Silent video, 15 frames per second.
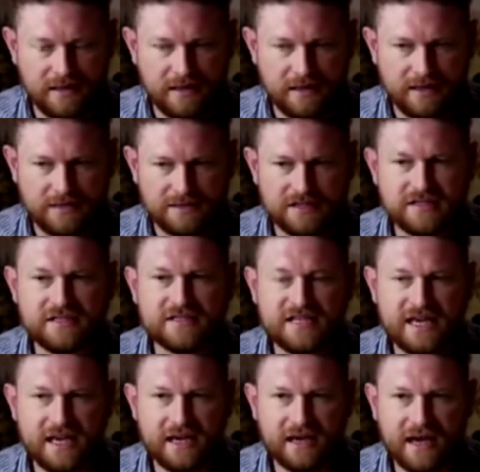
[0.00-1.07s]
just
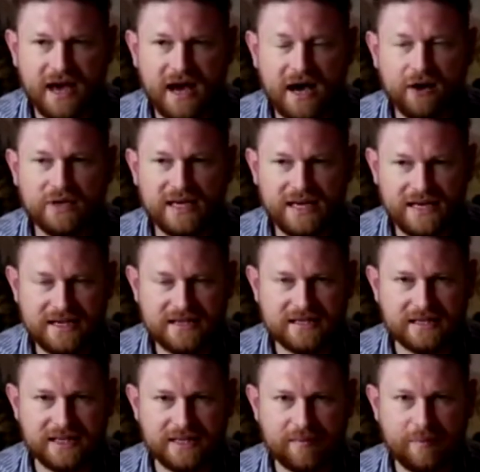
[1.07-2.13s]
seeing how
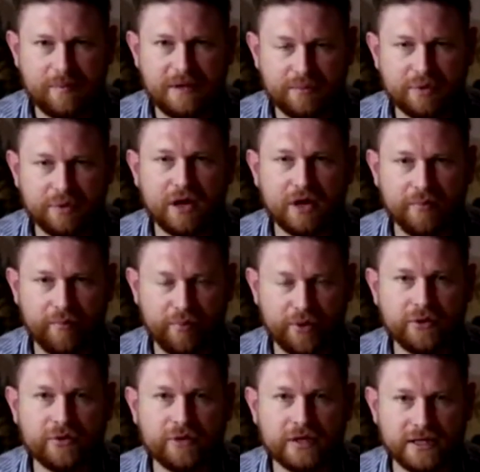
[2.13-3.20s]
easily people are
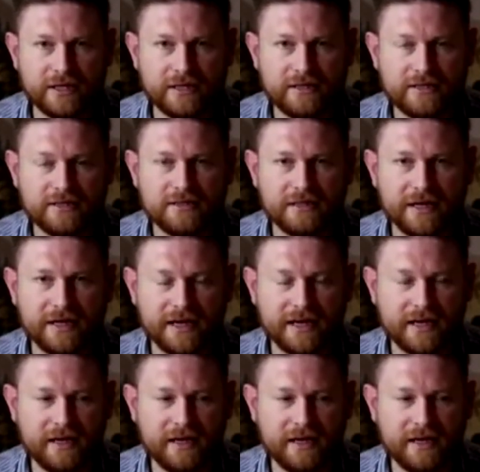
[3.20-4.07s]
broken today.